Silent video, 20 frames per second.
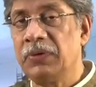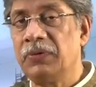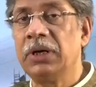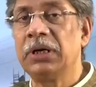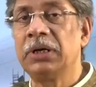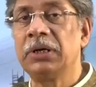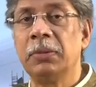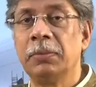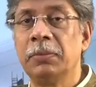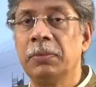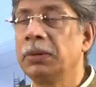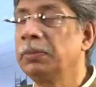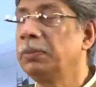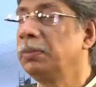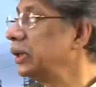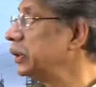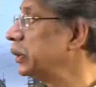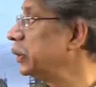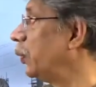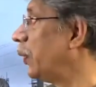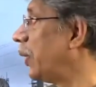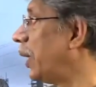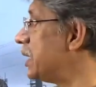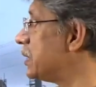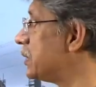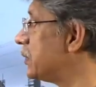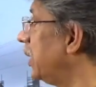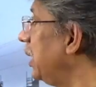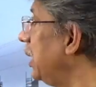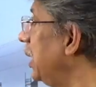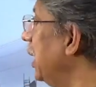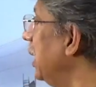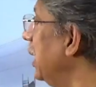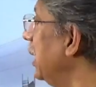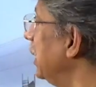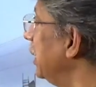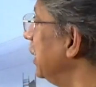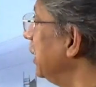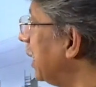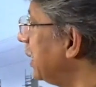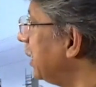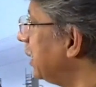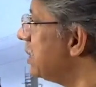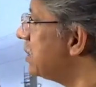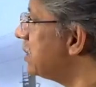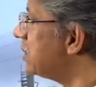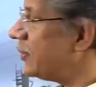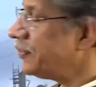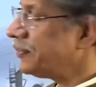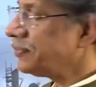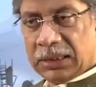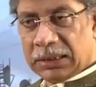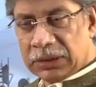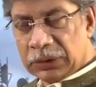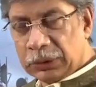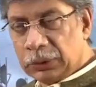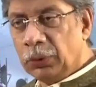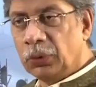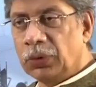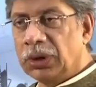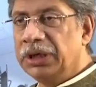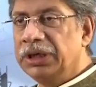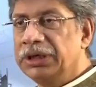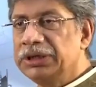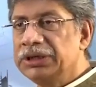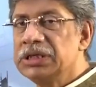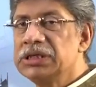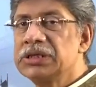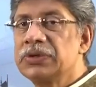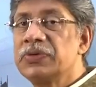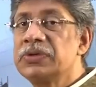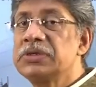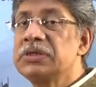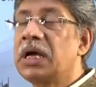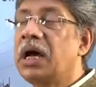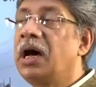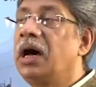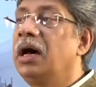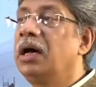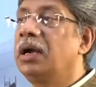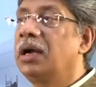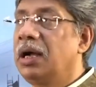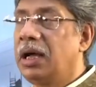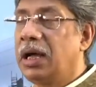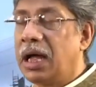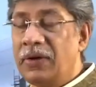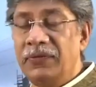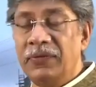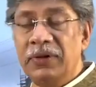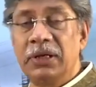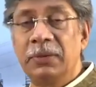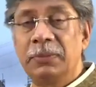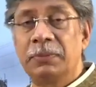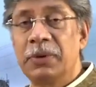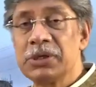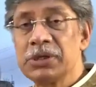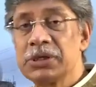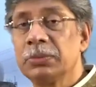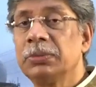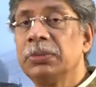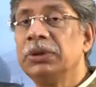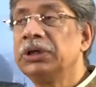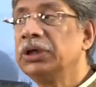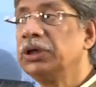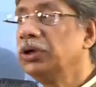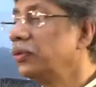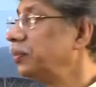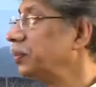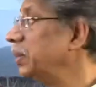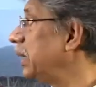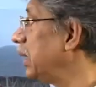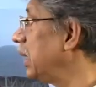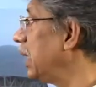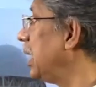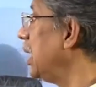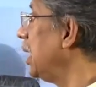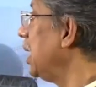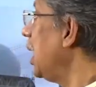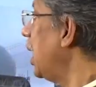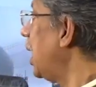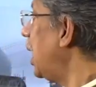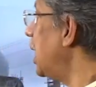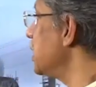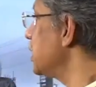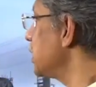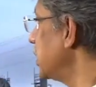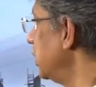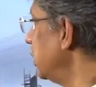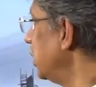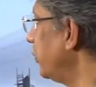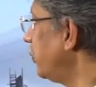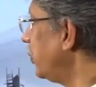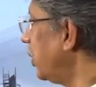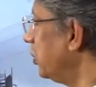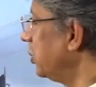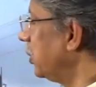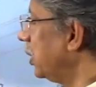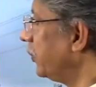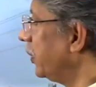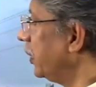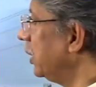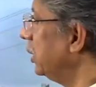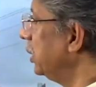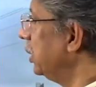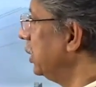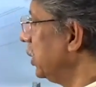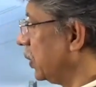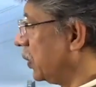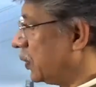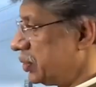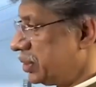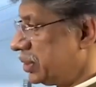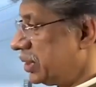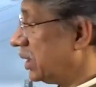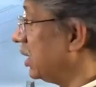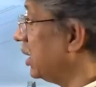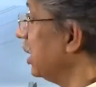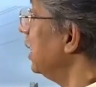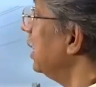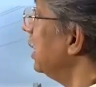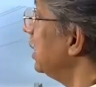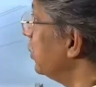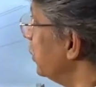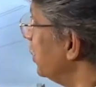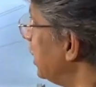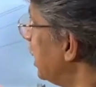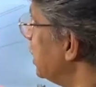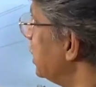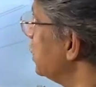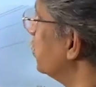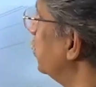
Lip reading: well remembered by you as well. That is the two conditions which are having a possibility of being asked in the form of a question. So that is